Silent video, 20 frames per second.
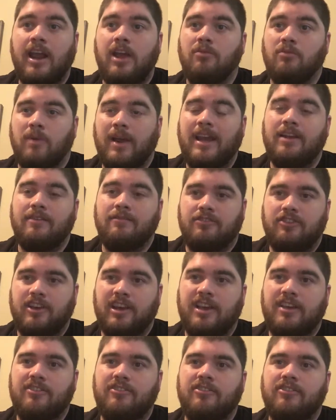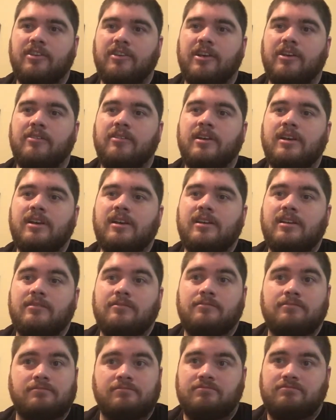A rate of change, so
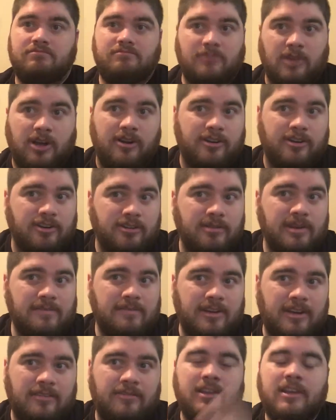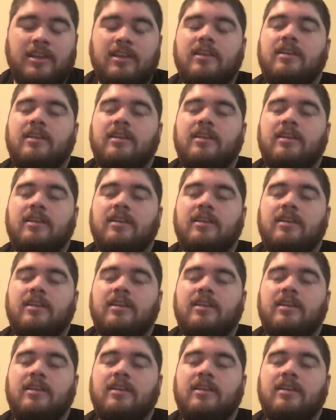our derivative.